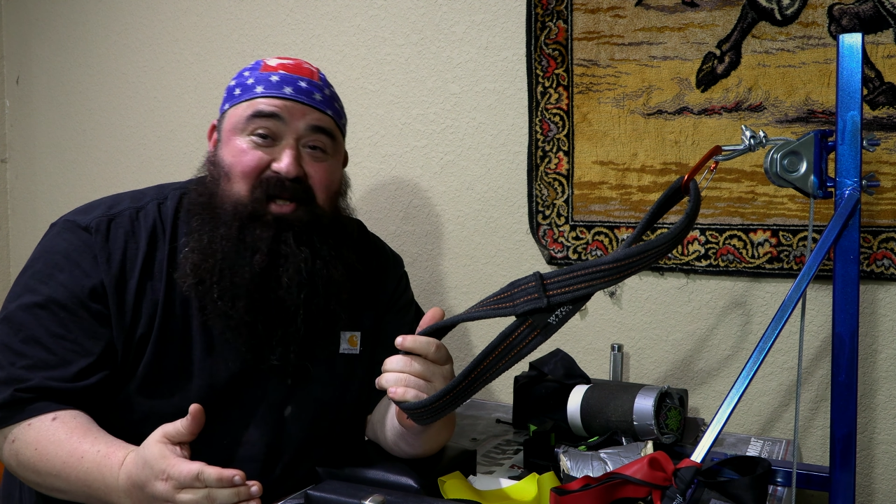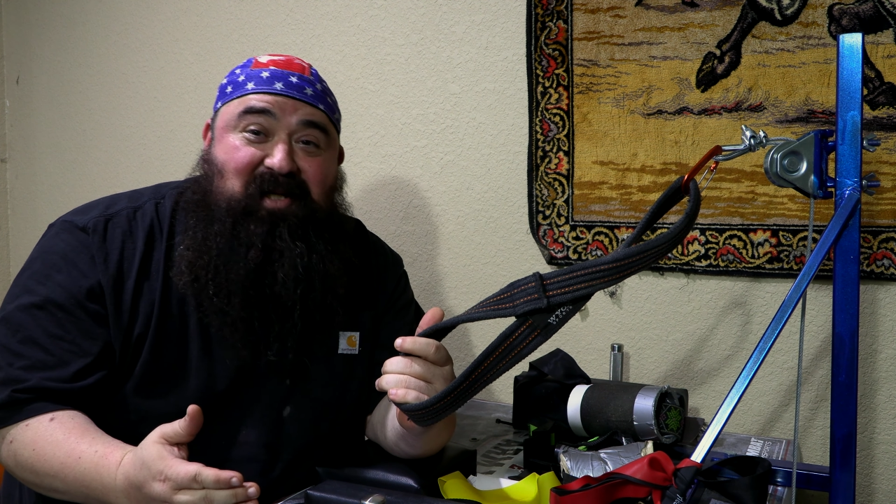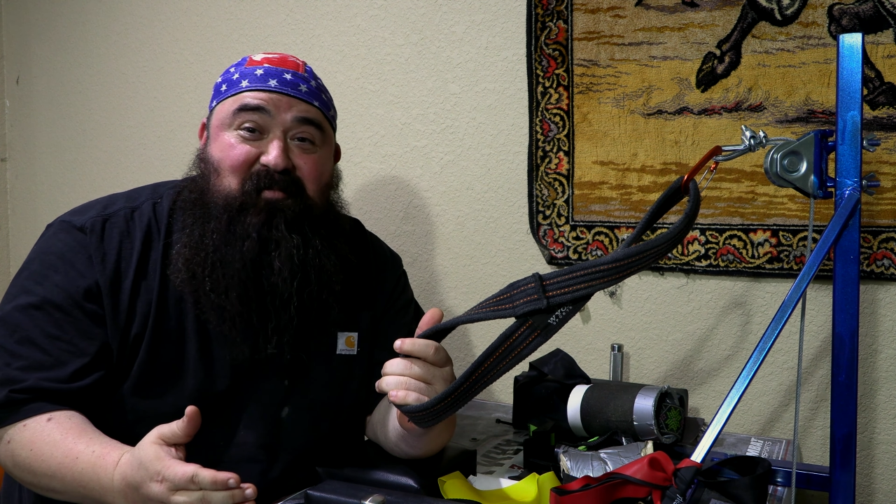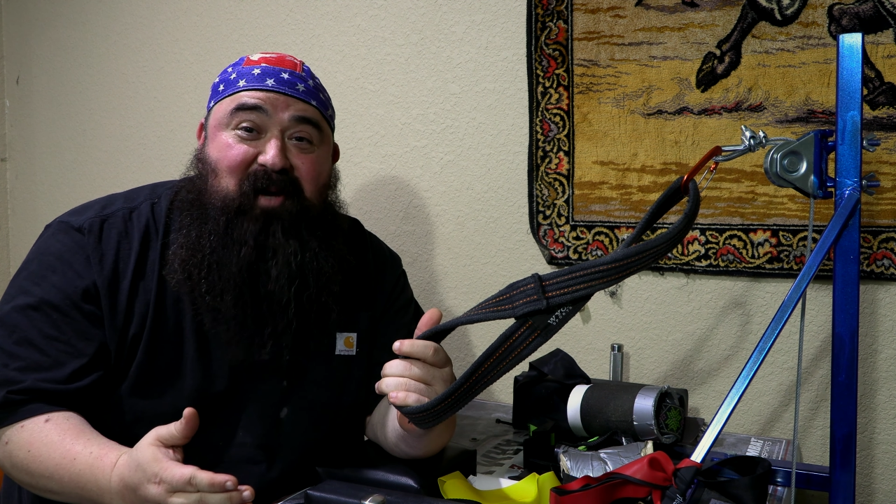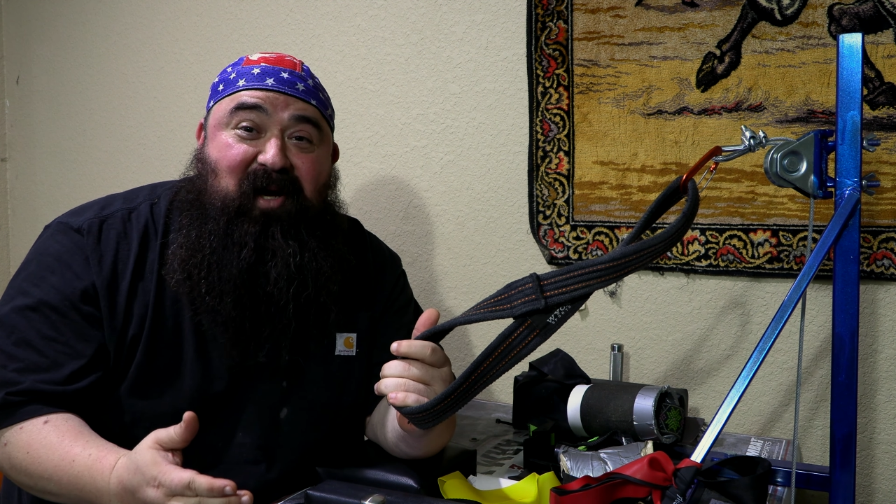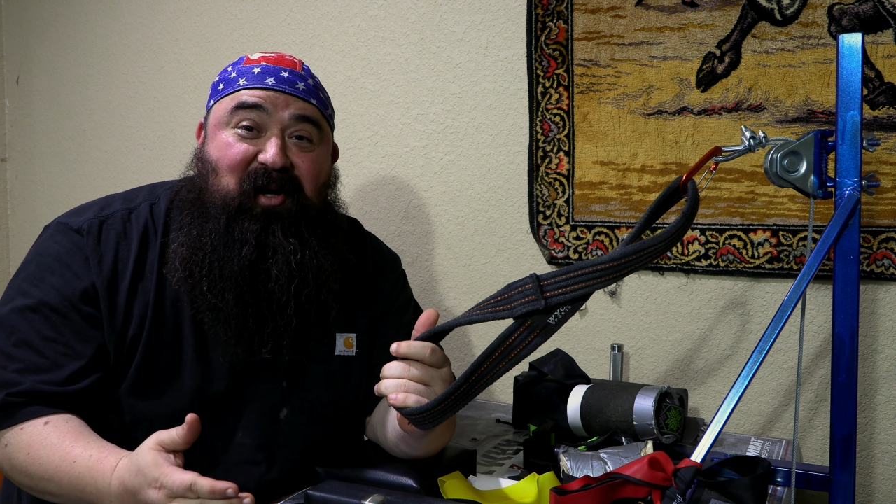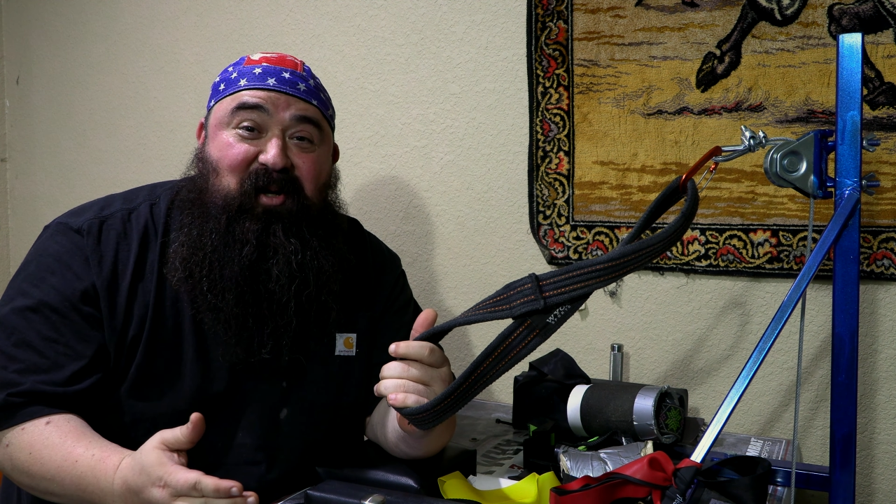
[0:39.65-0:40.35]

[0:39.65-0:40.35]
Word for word: doesn't matter.